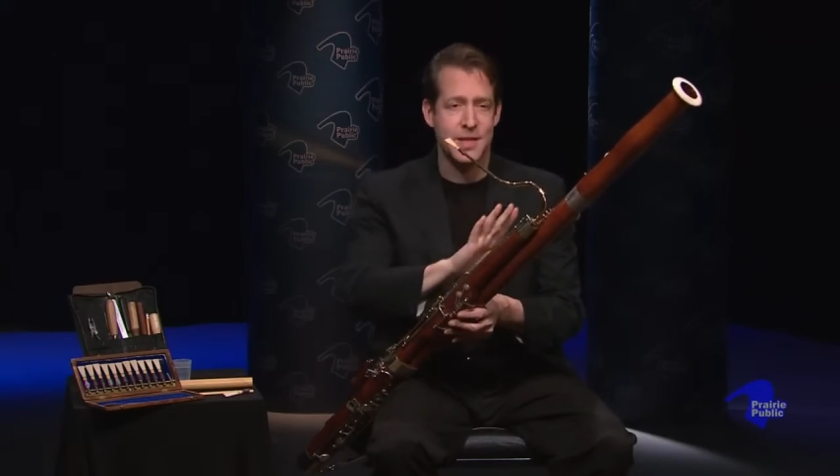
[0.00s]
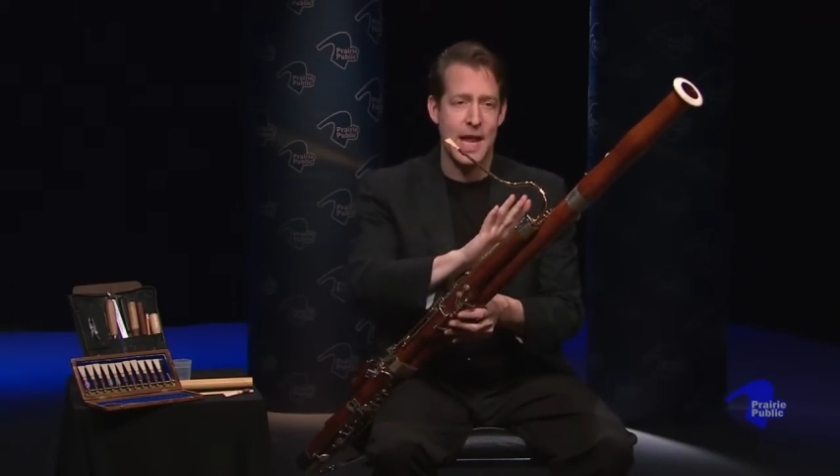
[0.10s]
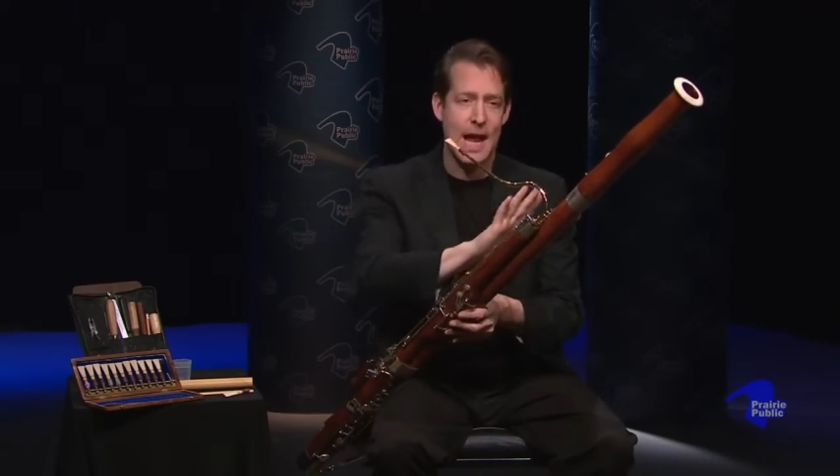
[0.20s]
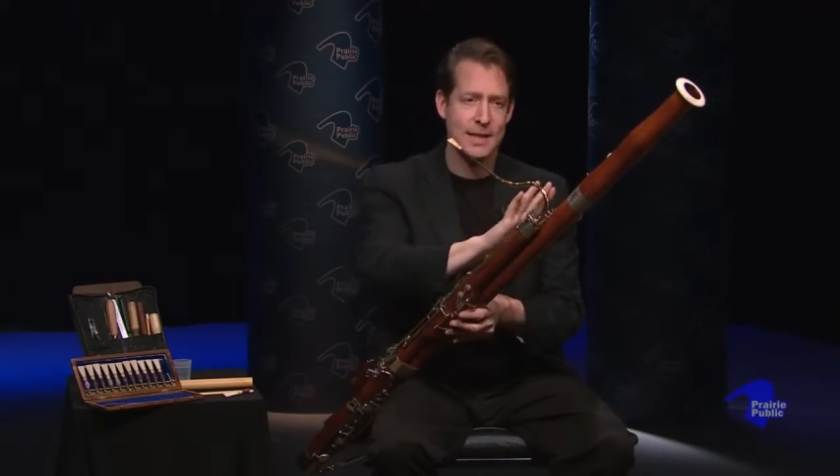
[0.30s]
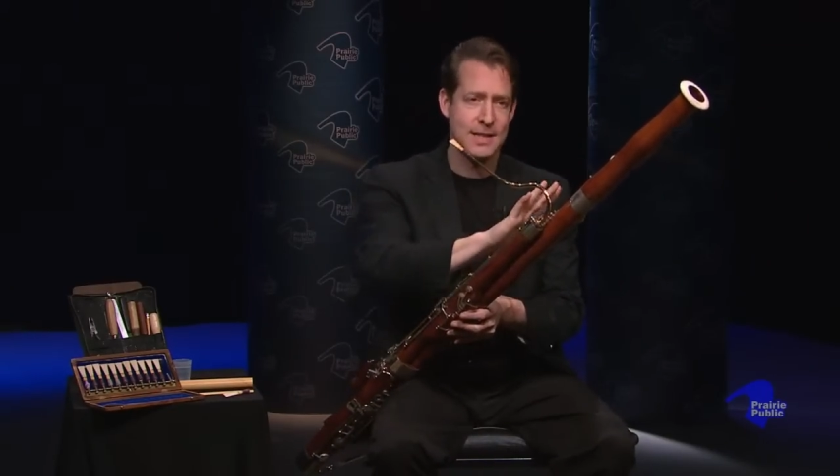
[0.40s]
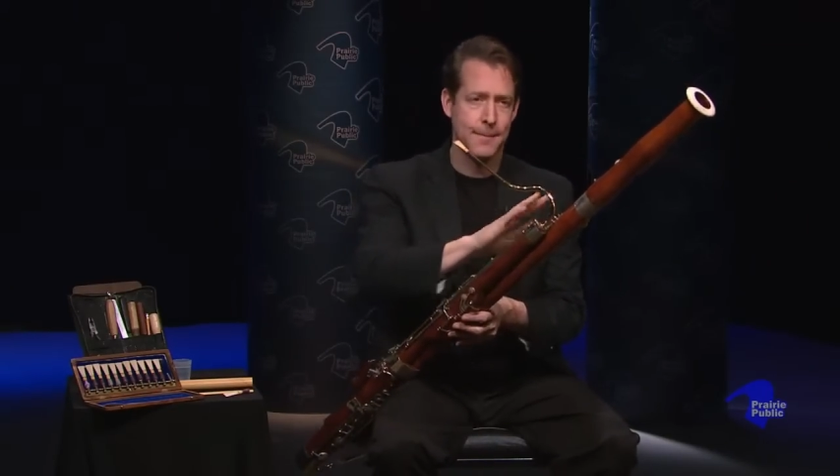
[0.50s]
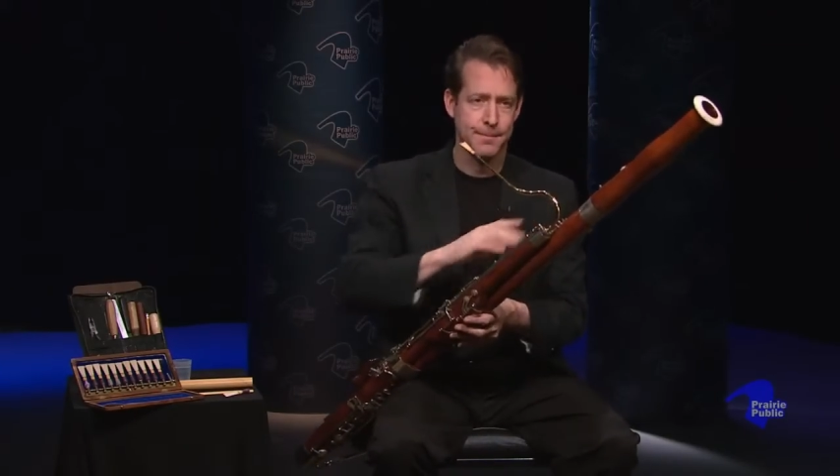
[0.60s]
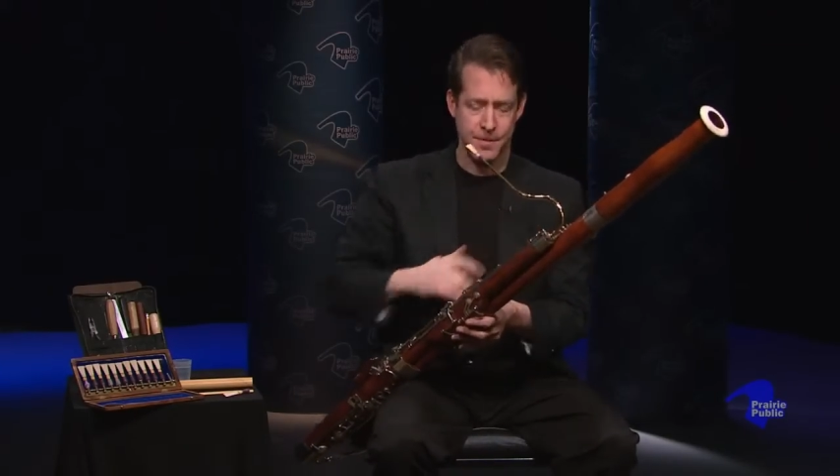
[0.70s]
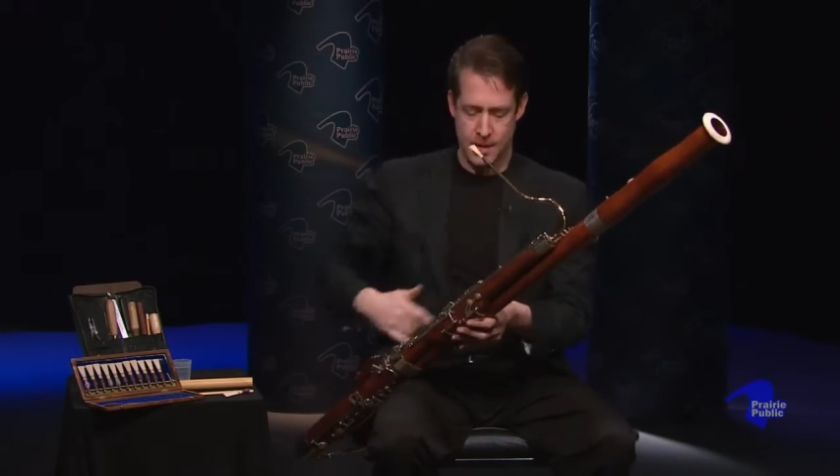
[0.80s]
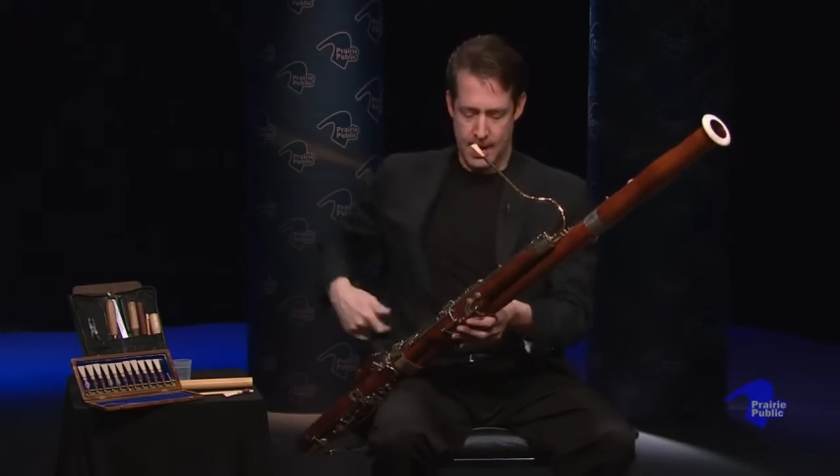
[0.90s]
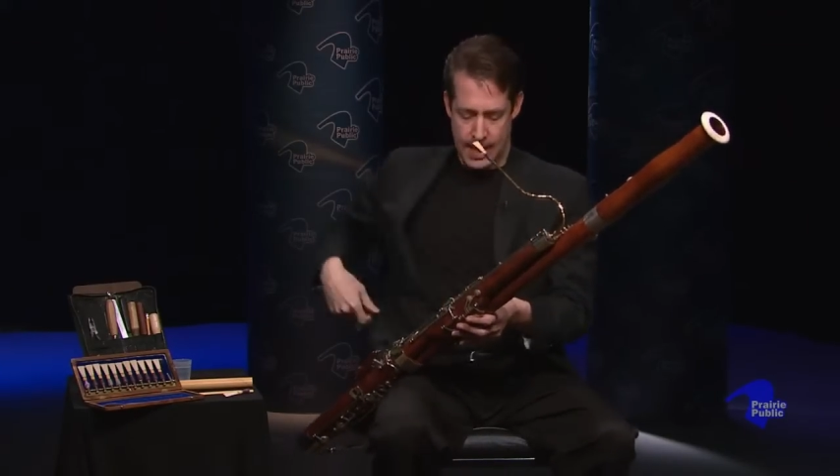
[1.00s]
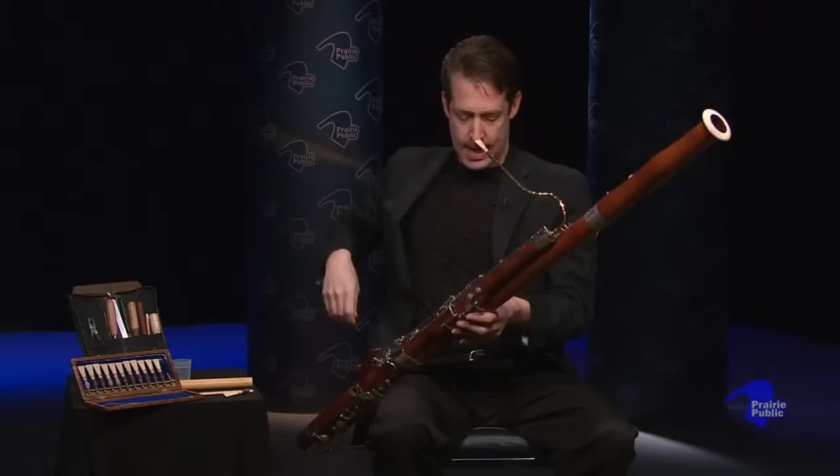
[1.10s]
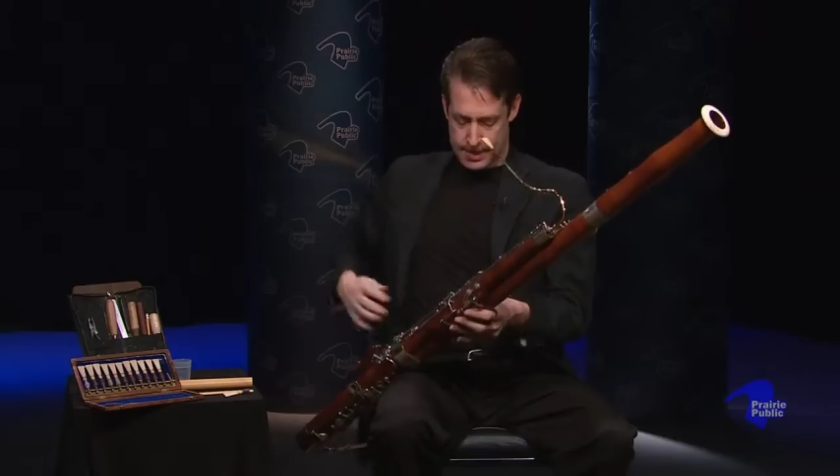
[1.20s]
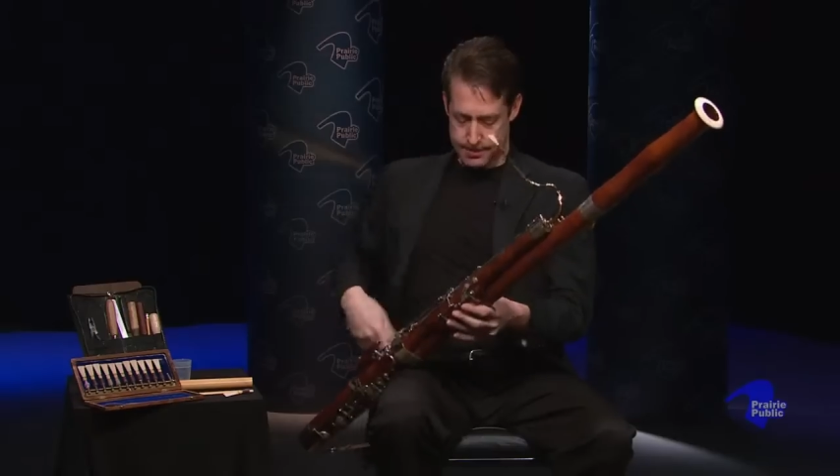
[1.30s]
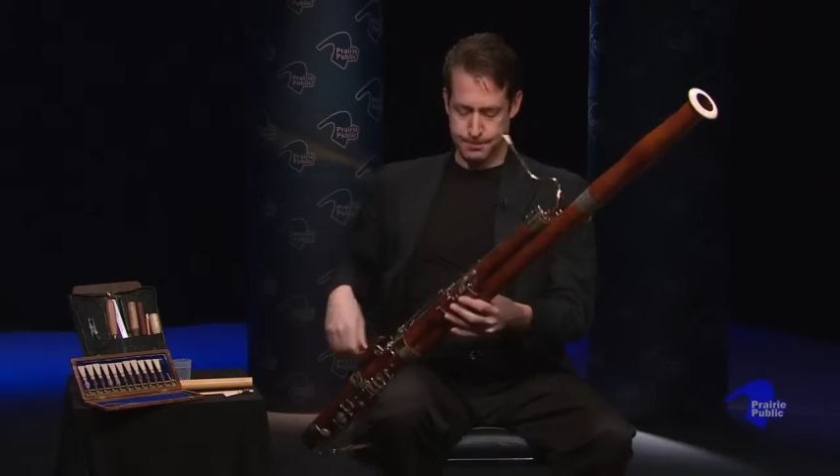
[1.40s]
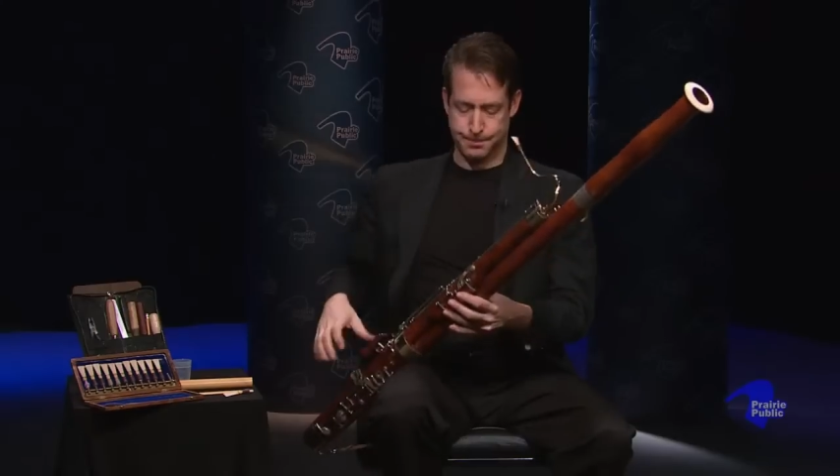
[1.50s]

that, and